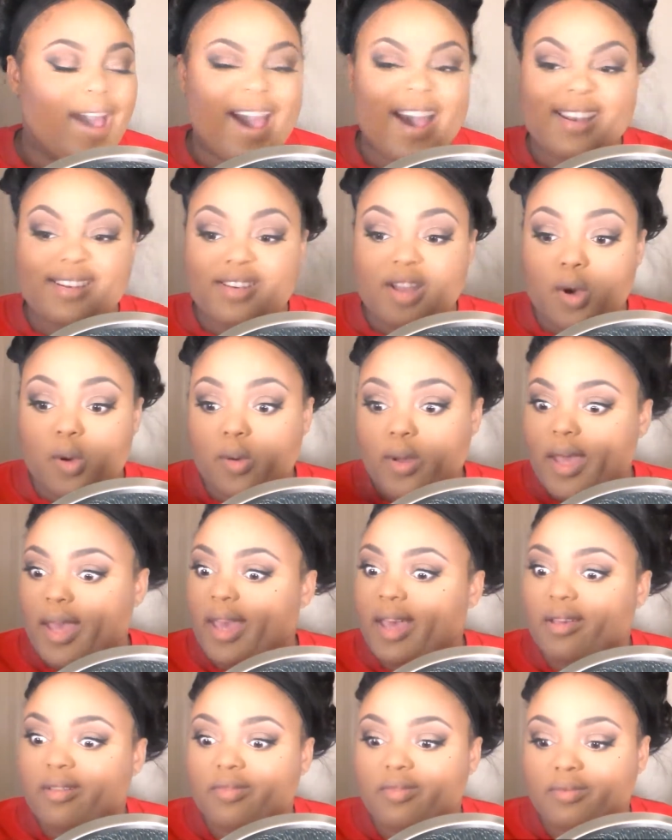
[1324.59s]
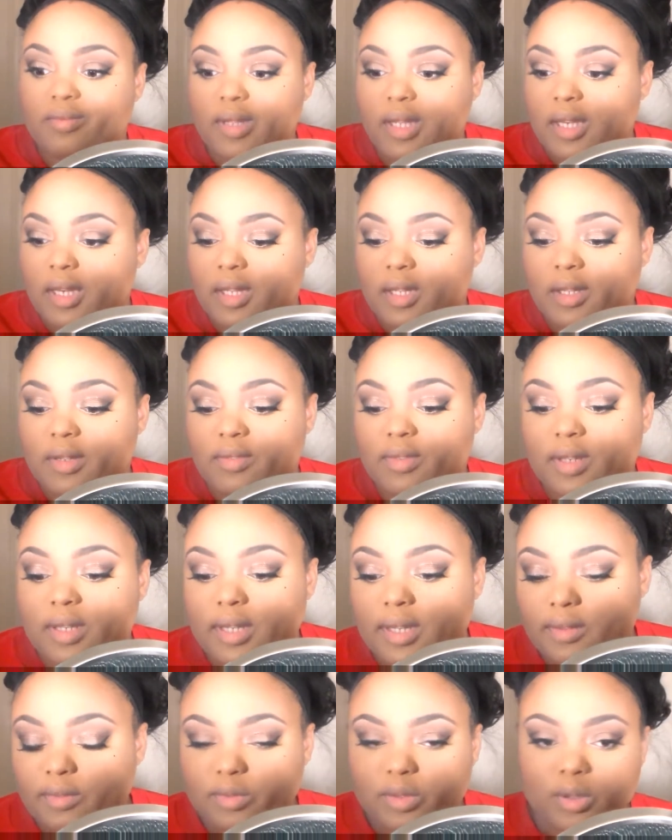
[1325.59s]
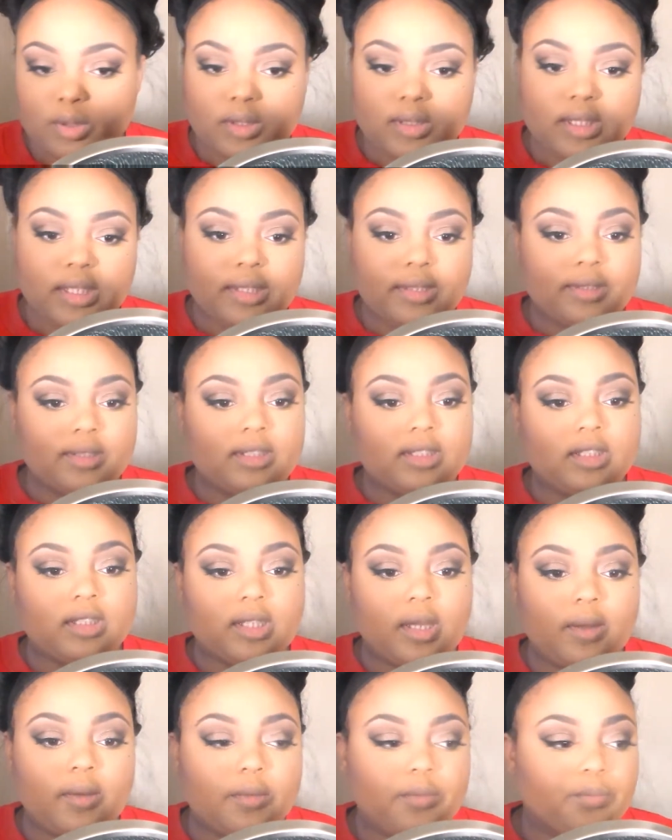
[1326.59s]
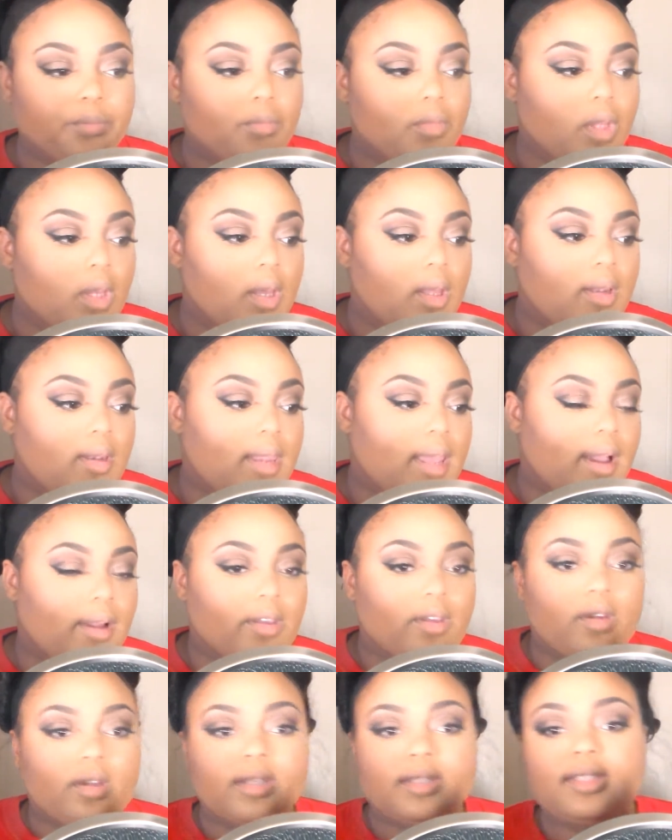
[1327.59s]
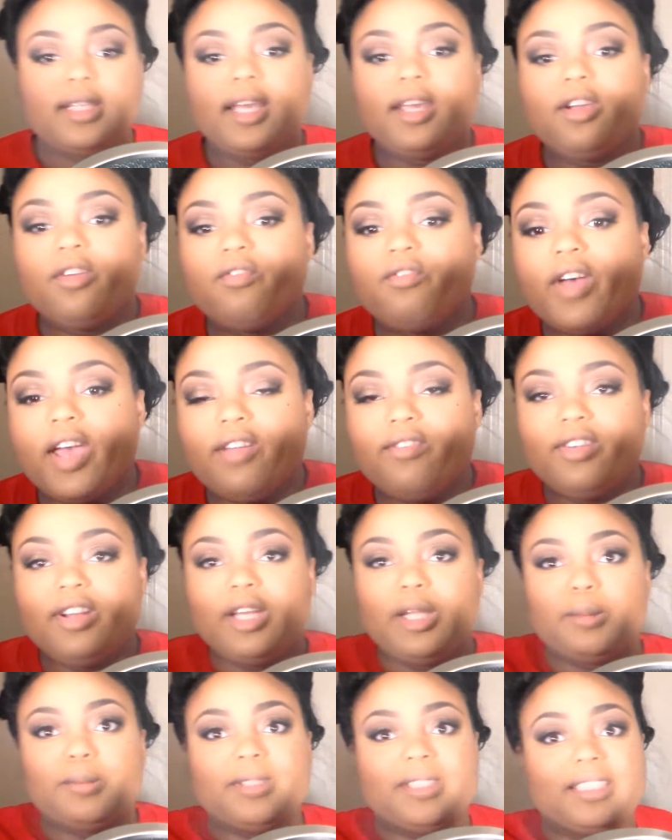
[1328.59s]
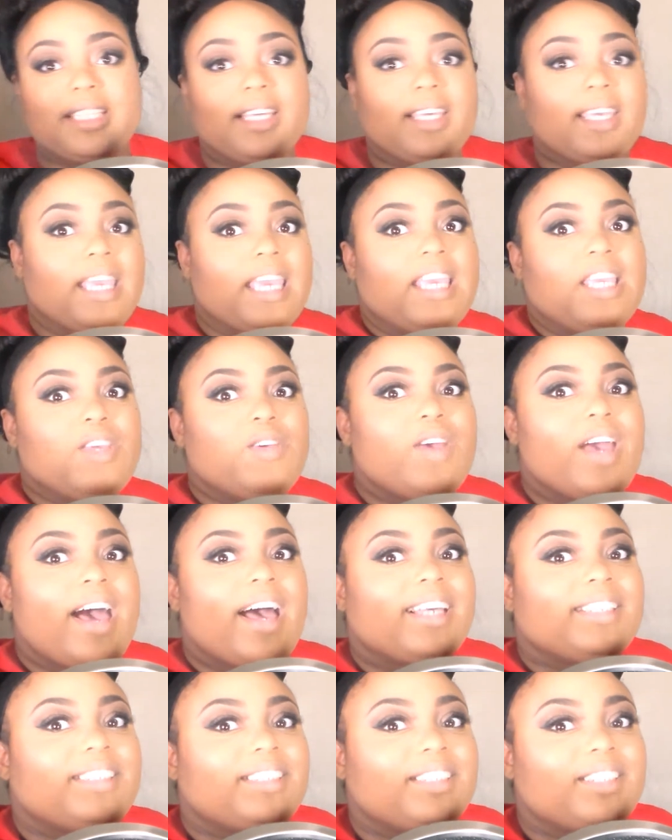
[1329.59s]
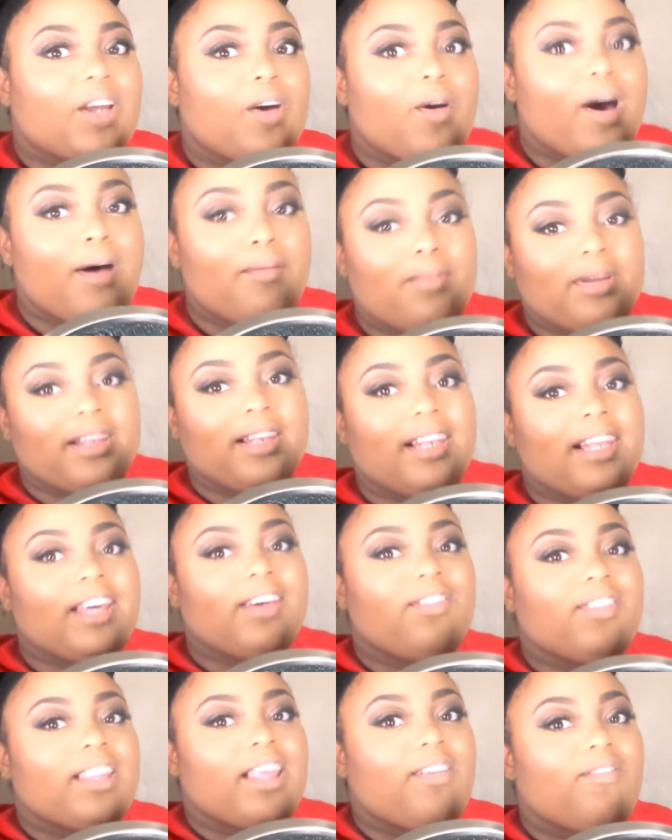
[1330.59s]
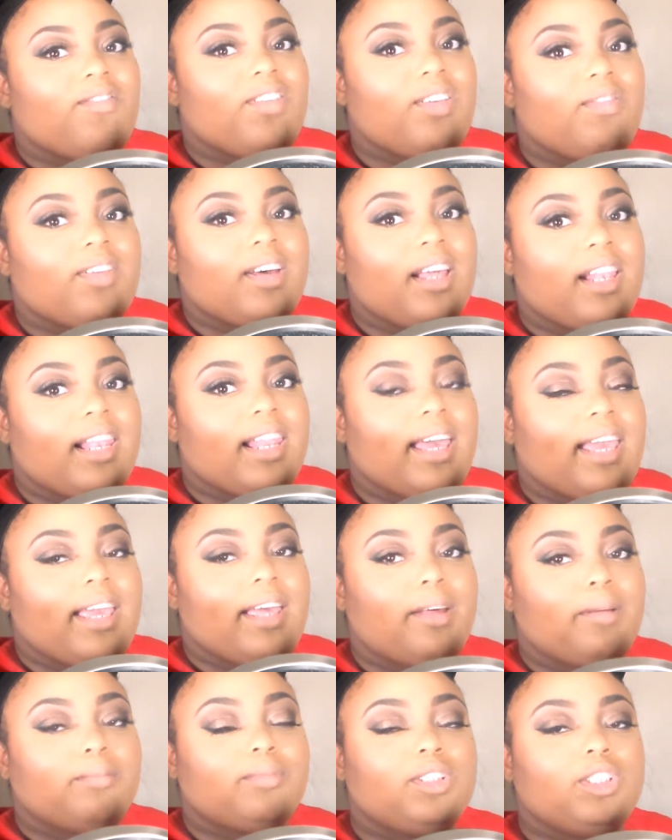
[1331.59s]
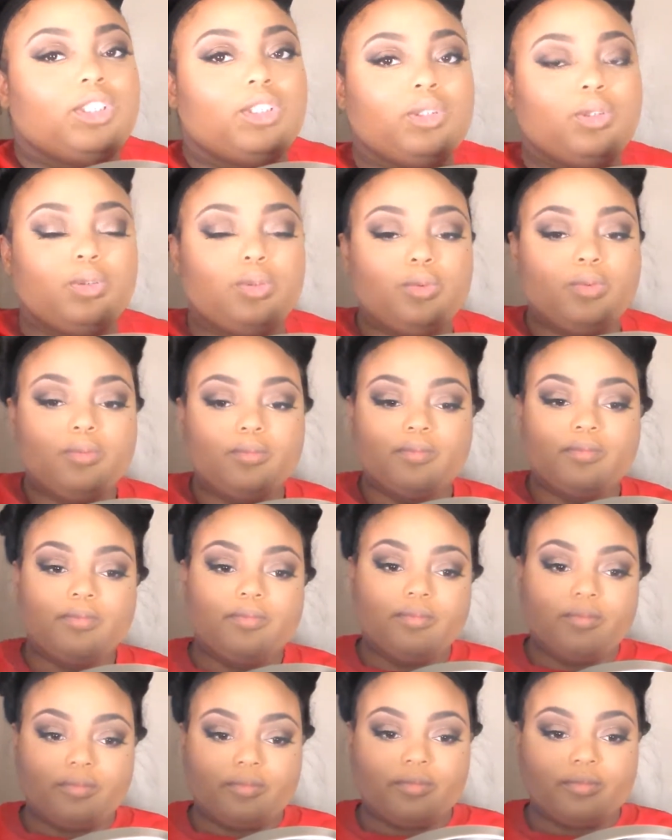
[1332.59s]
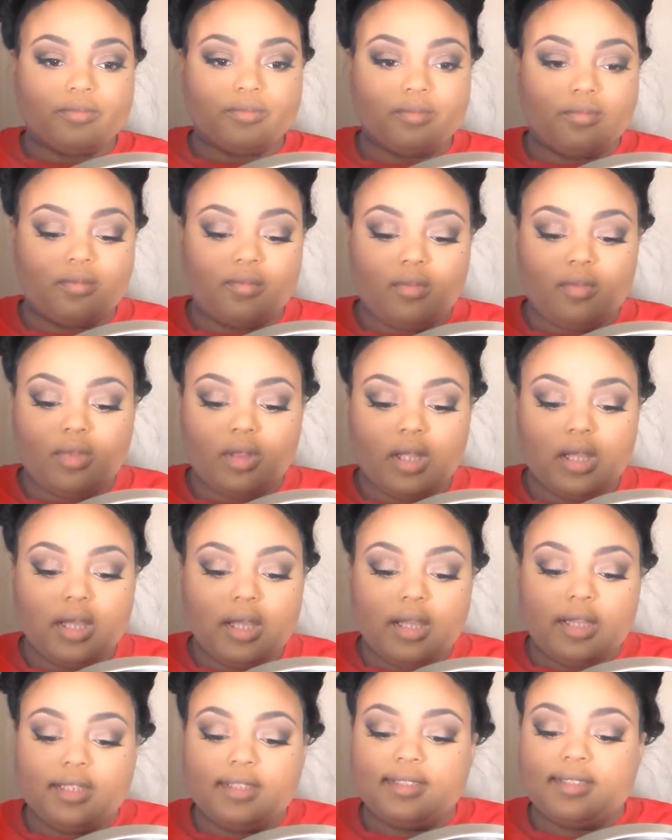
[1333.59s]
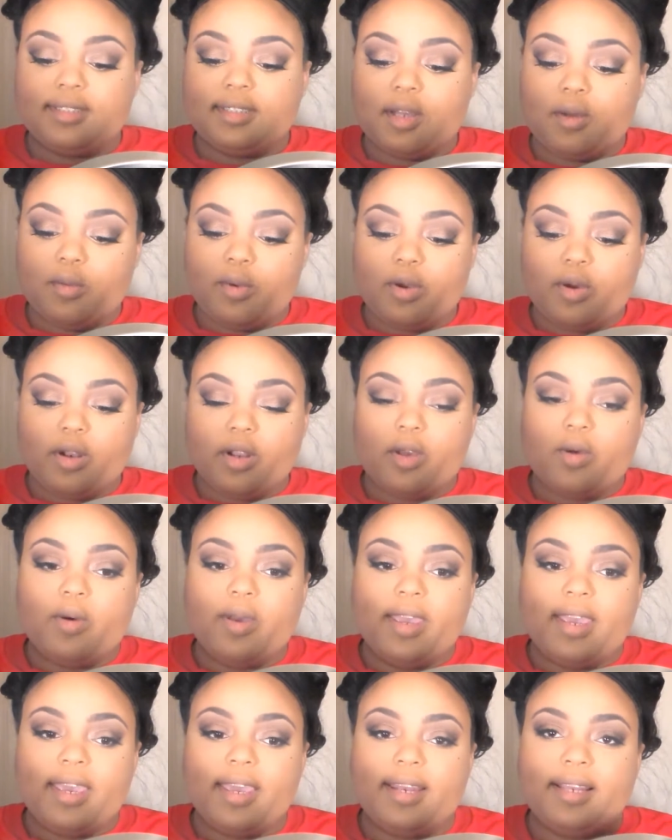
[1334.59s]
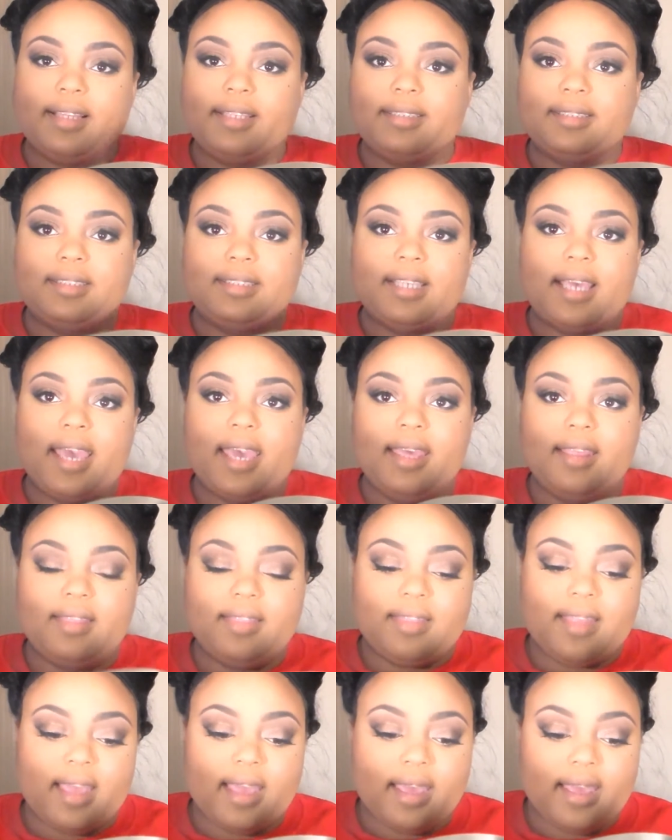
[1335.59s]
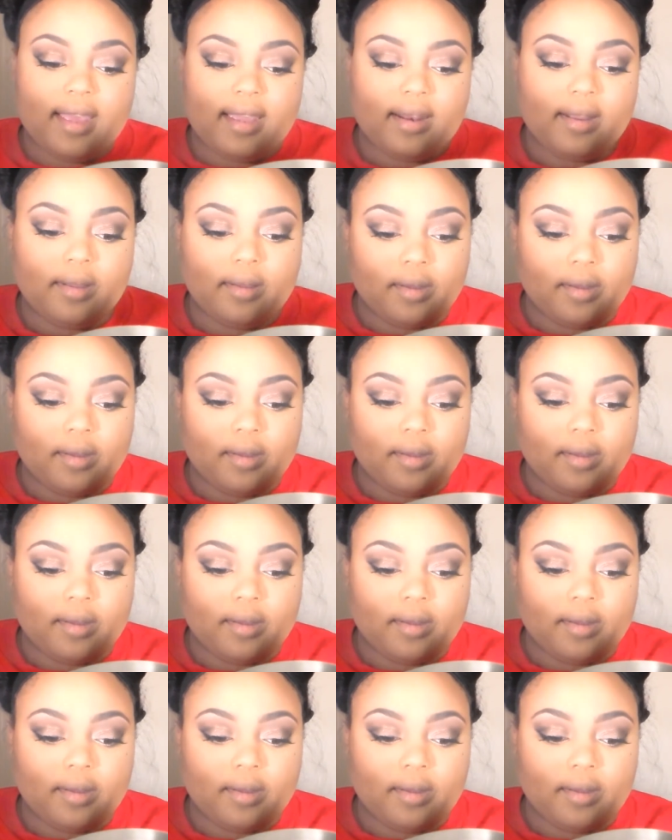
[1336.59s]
I don't have any of it left on there. So now you're going to take your favorite lipstick, and you guys know I've been loving that Viva Glam too. So we're going to go ahead and take that.